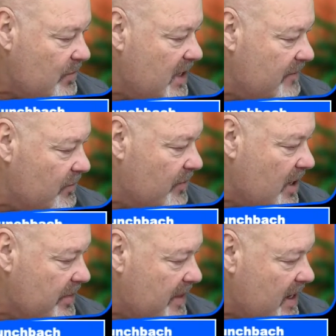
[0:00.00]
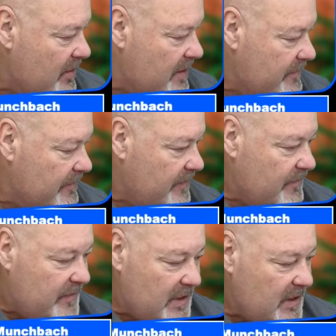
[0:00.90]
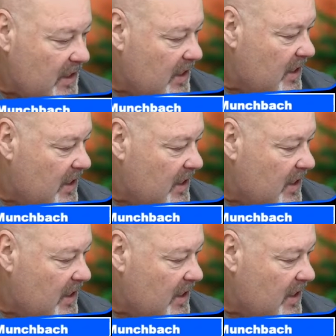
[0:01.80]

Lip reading: We have a Roth IRA for 50